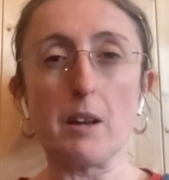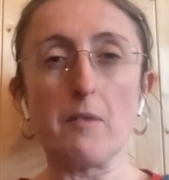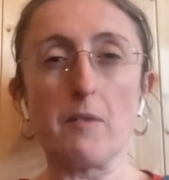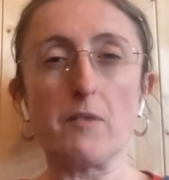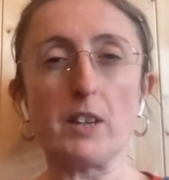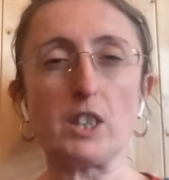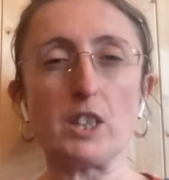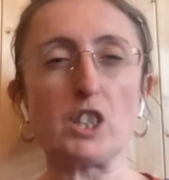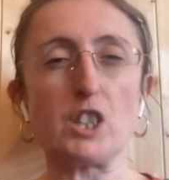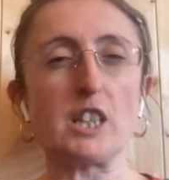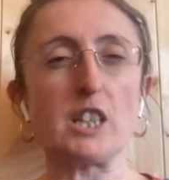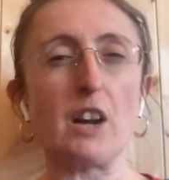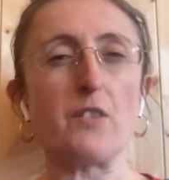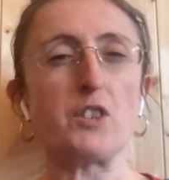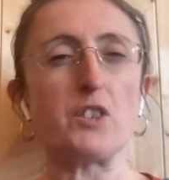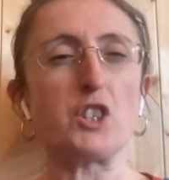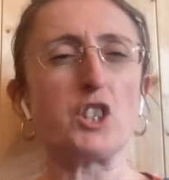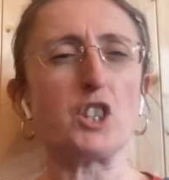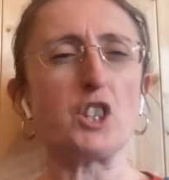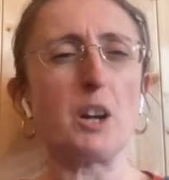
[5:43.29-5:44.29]
think to
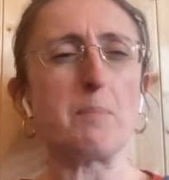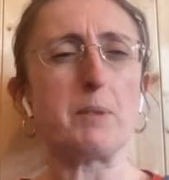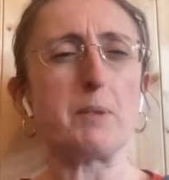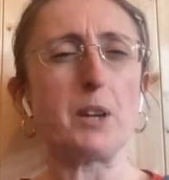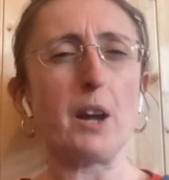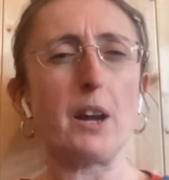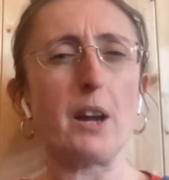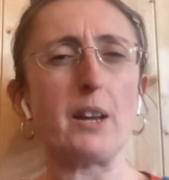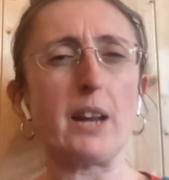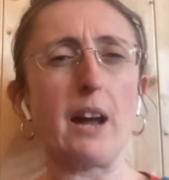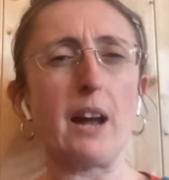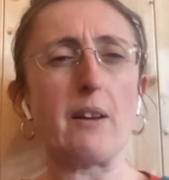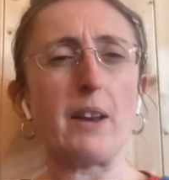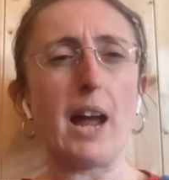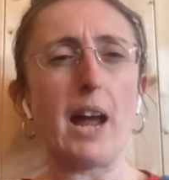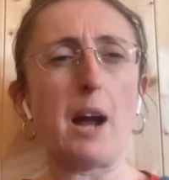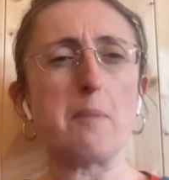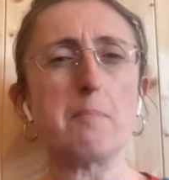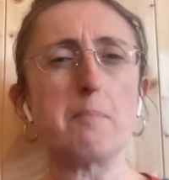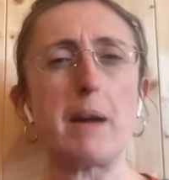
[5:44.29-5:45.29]
yourself, should I be going out
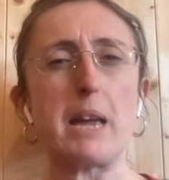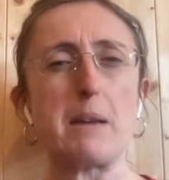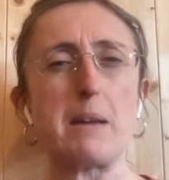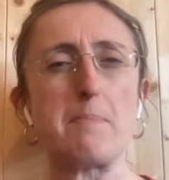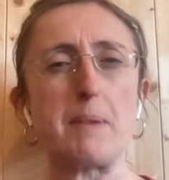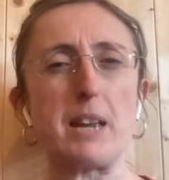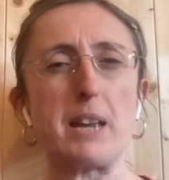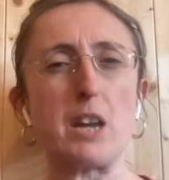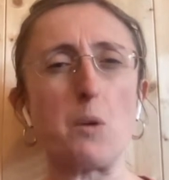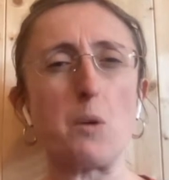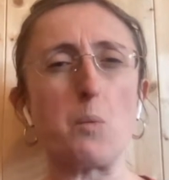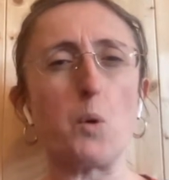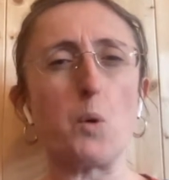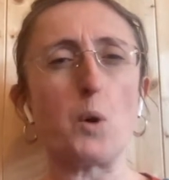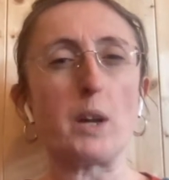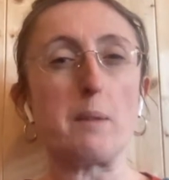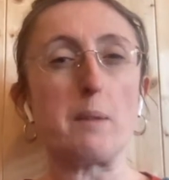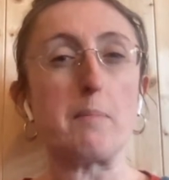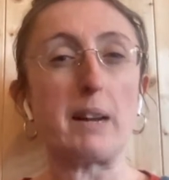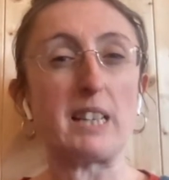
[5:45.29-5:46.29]
now? Maybe a
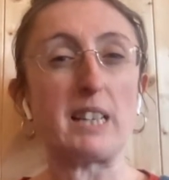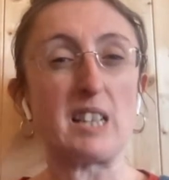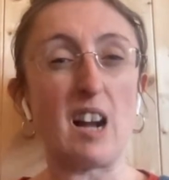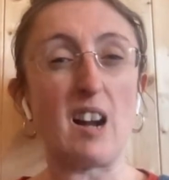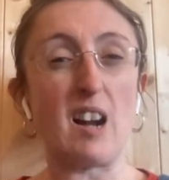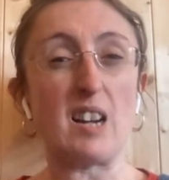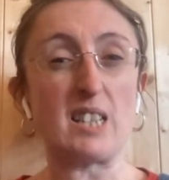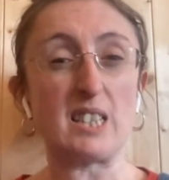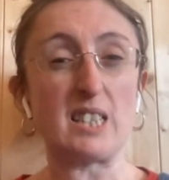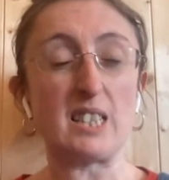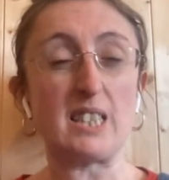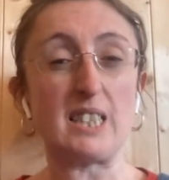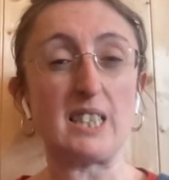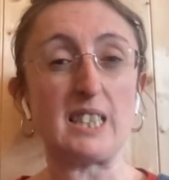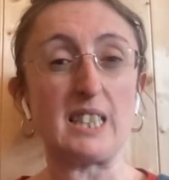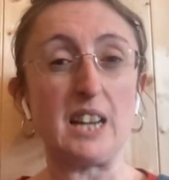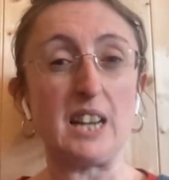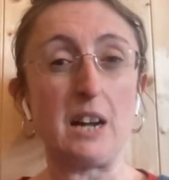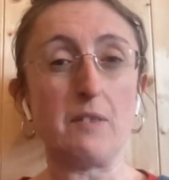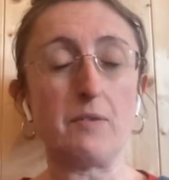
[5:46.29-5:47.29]
walk in my garden is
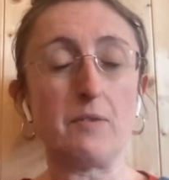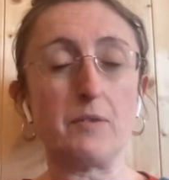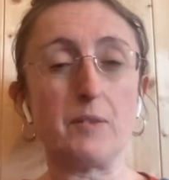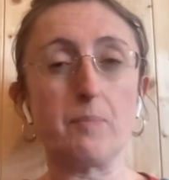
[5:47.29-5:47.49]
enough.